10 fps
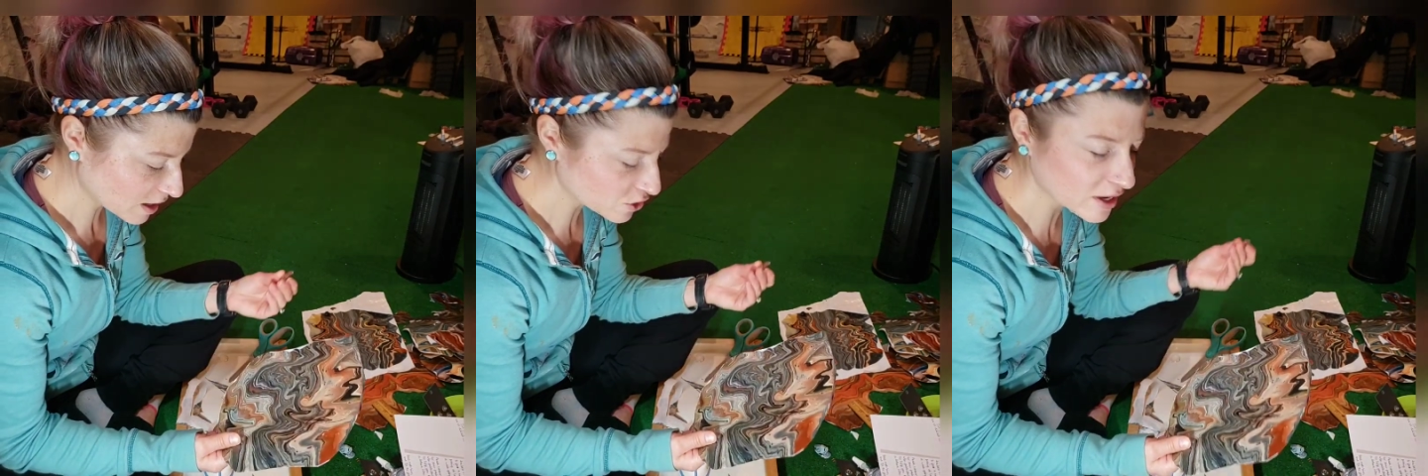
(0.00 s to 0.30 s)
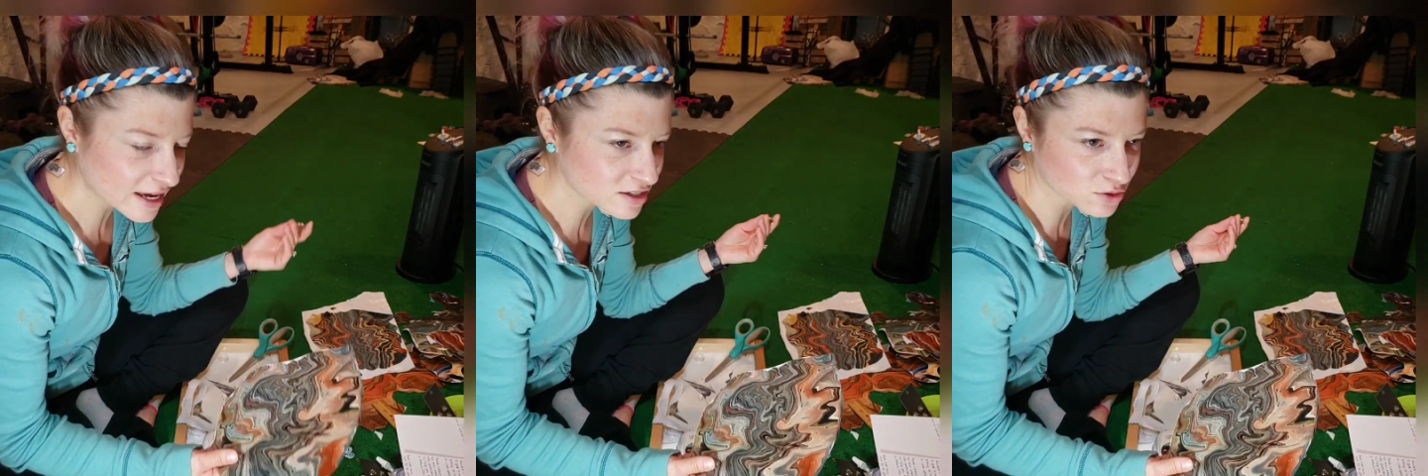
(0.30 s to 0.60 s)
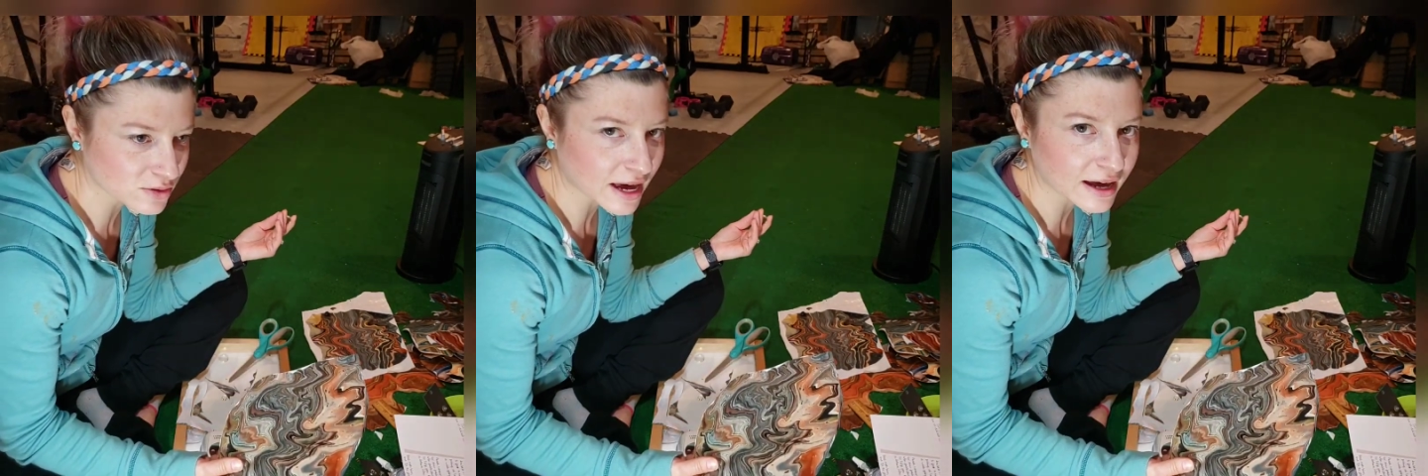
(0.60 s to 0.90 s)
You can
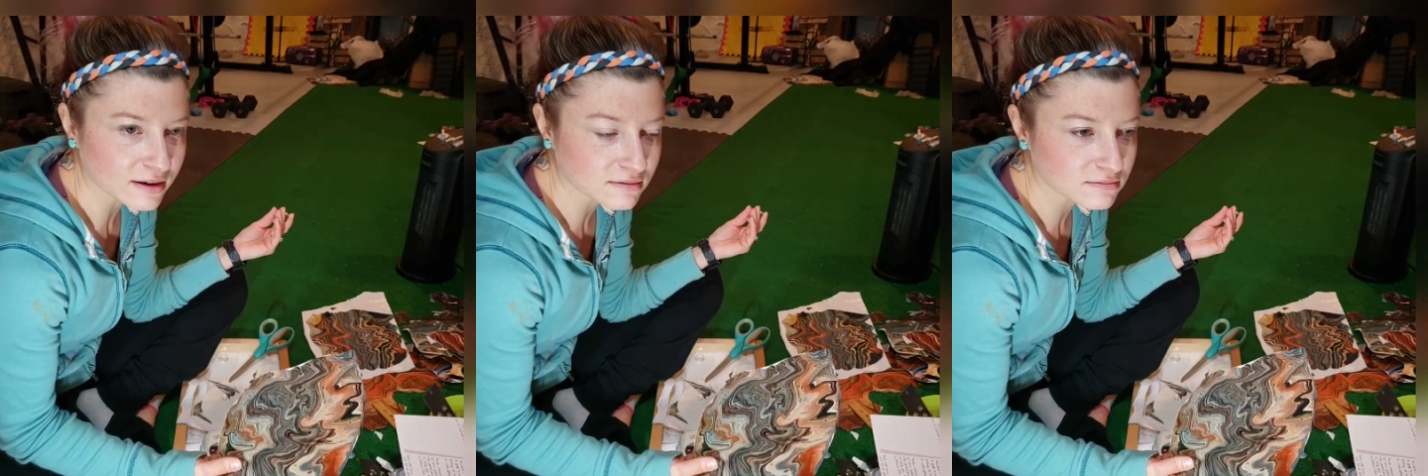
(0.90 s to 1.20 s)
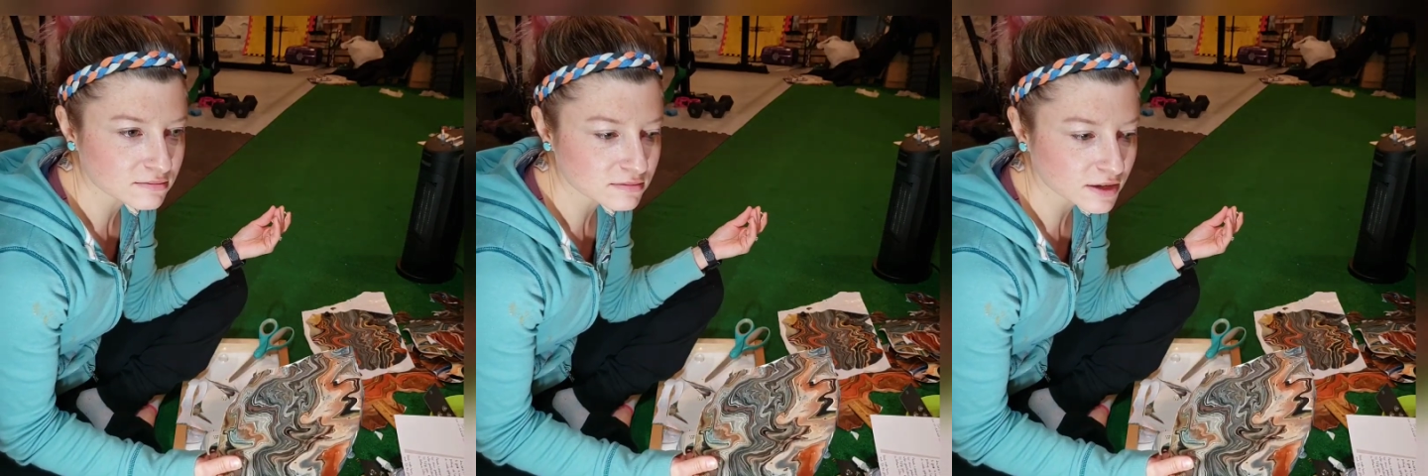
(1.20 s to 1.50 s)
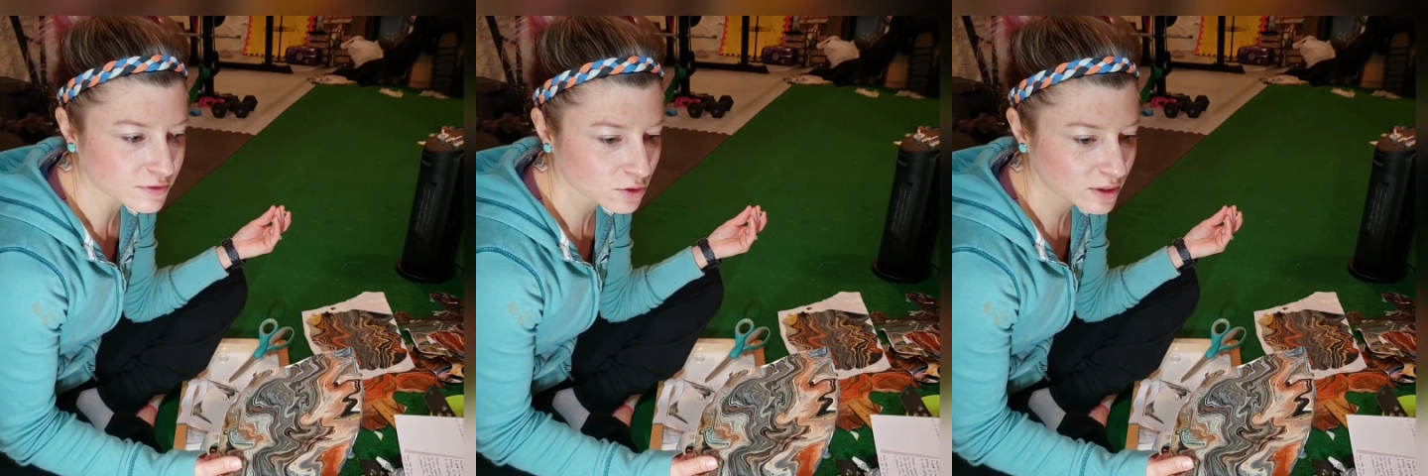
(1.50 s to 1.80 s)
do that
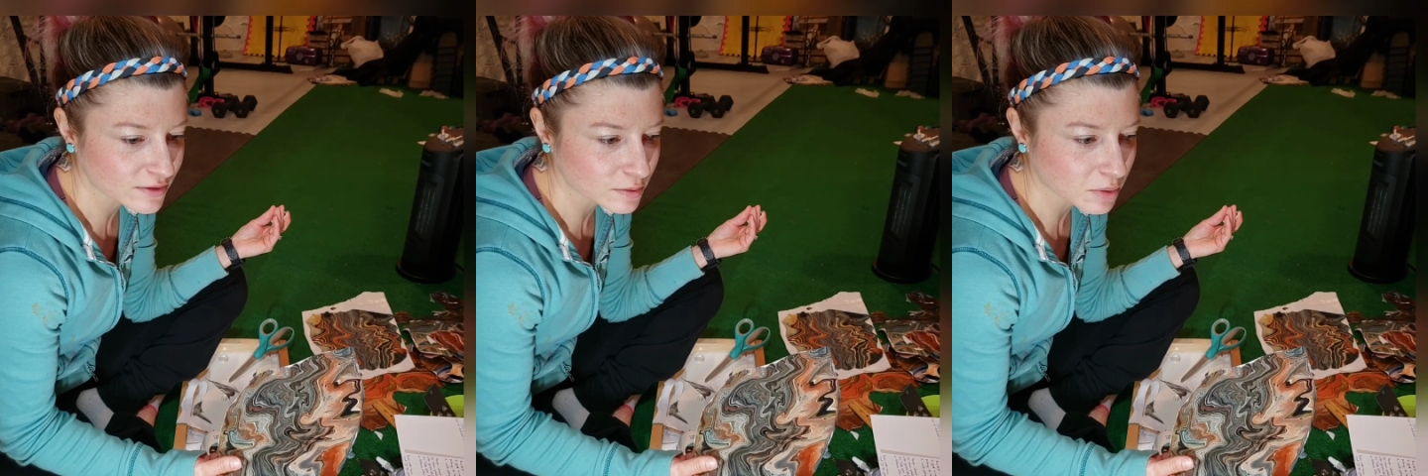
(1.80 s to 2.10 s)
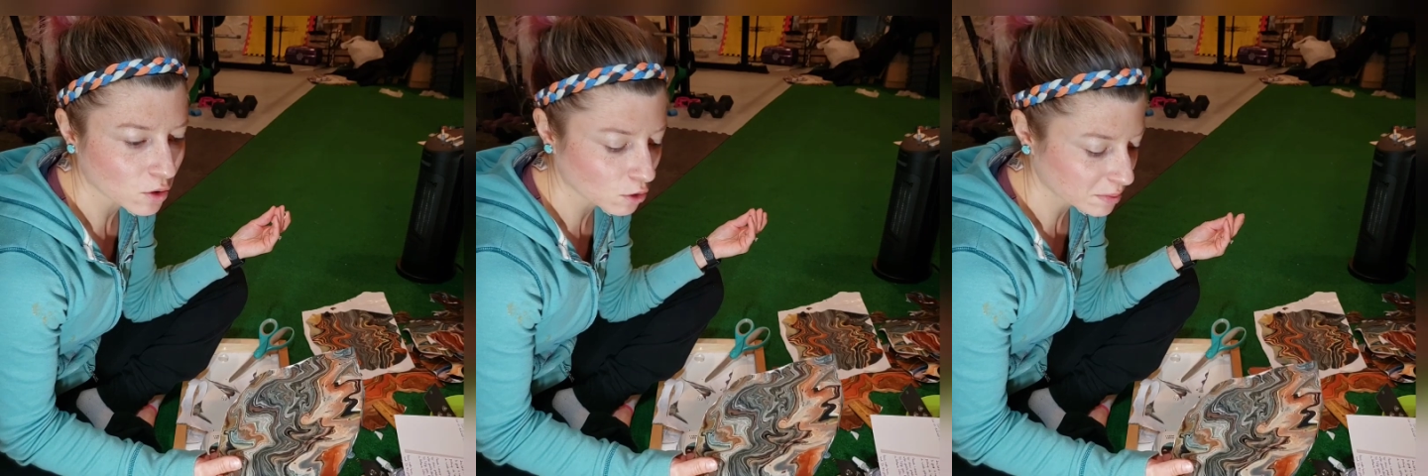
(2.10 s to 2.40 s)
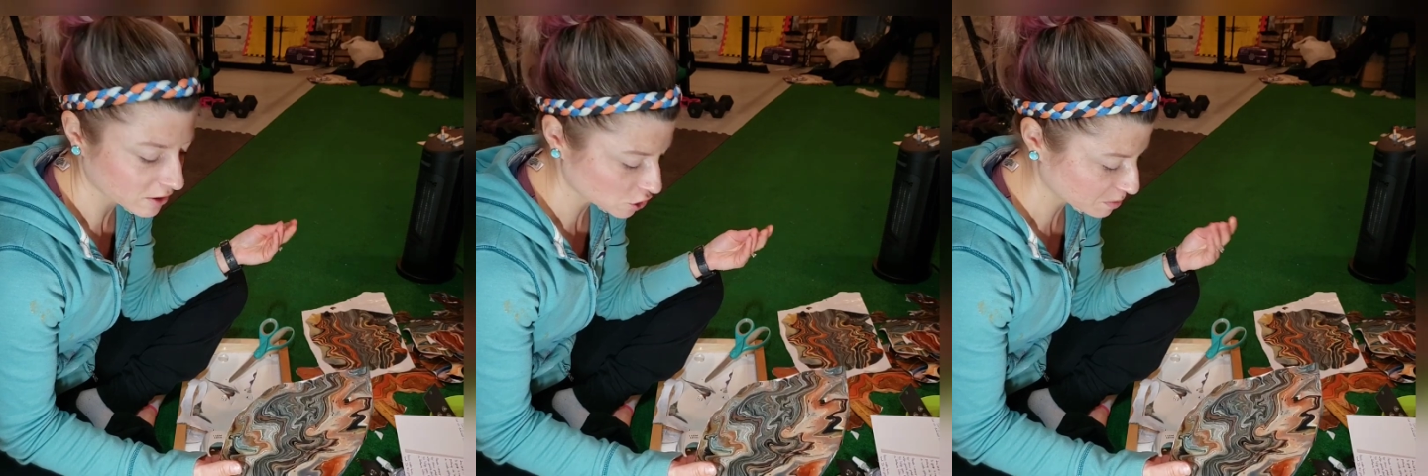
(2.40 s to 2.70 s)
if you don't have a hole
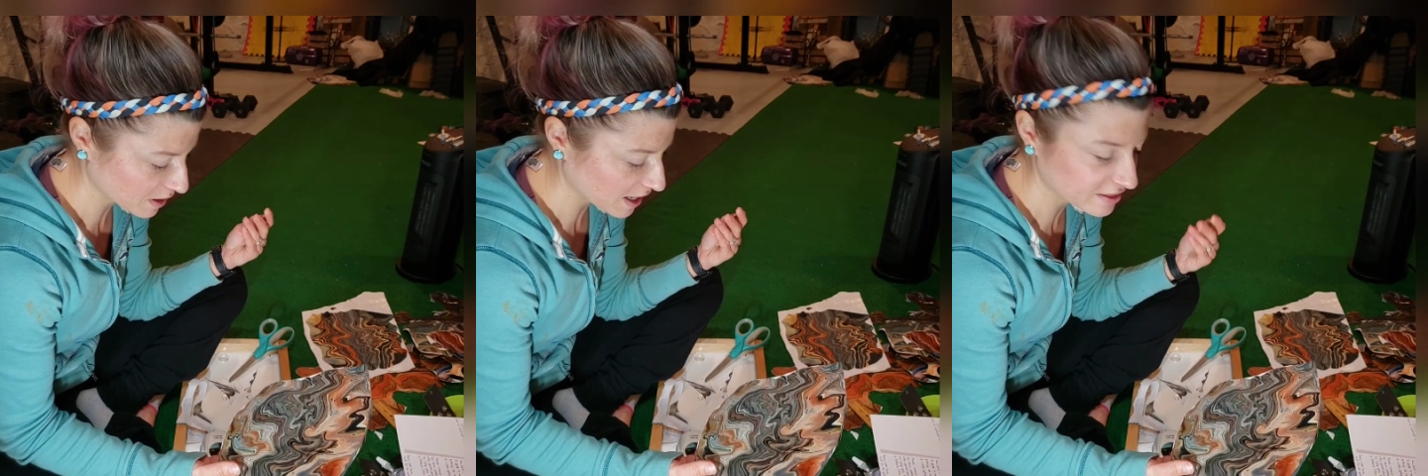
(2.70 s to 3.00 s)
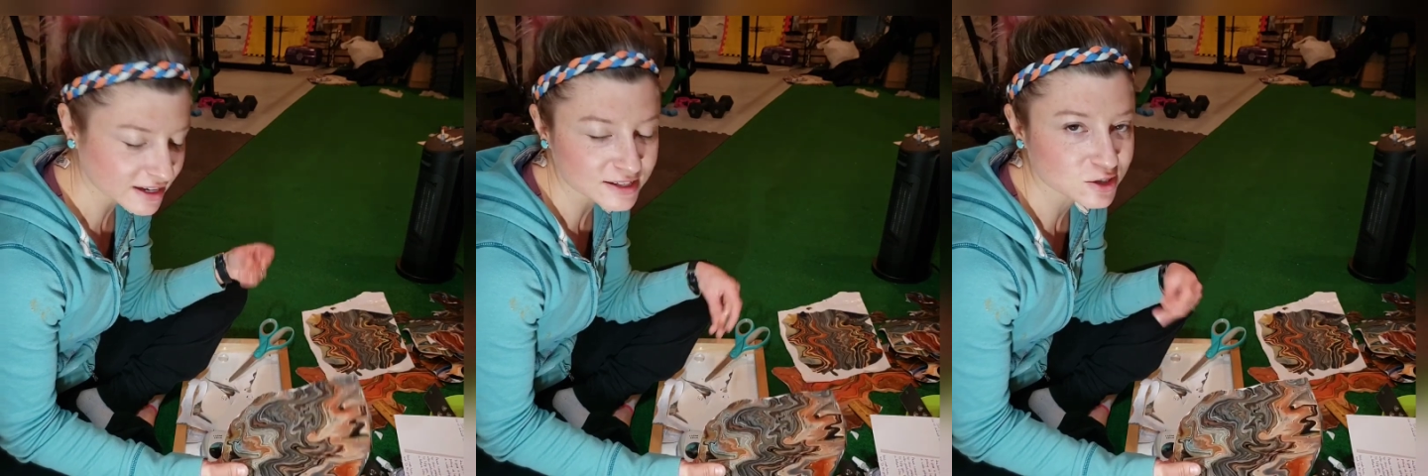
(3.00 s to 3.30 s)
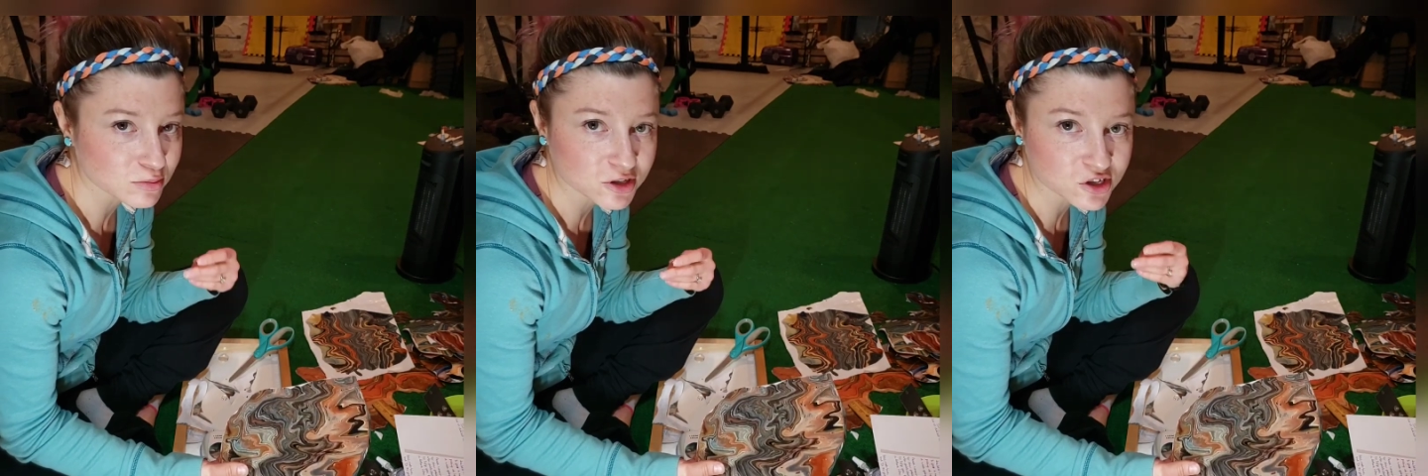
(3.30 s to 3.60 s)
punch, but I think it's
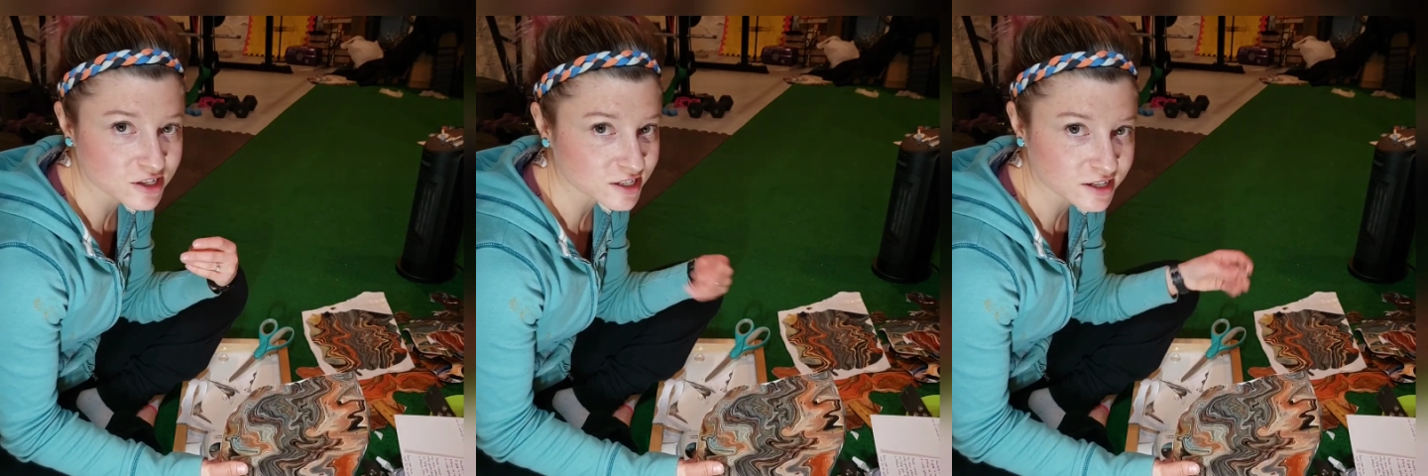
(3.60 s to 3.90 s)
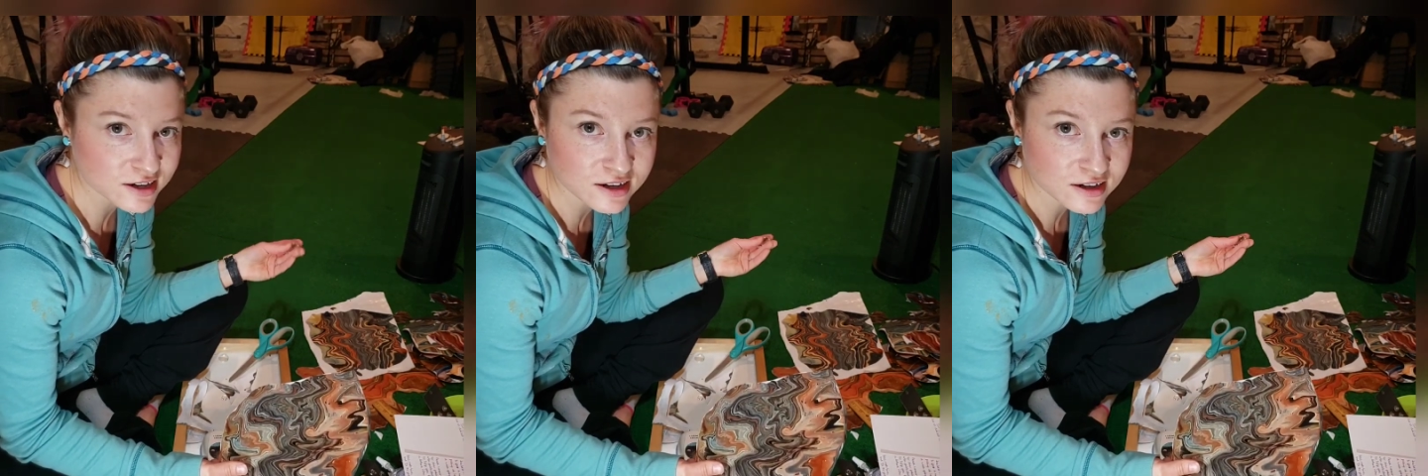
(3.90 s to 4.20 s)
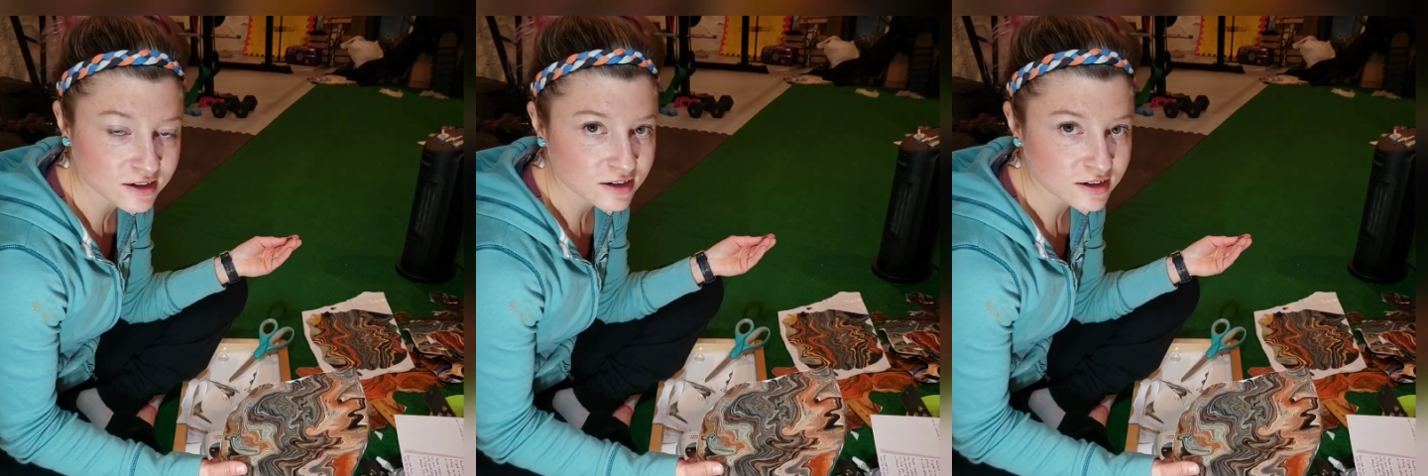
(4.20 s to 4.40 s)
so much easier.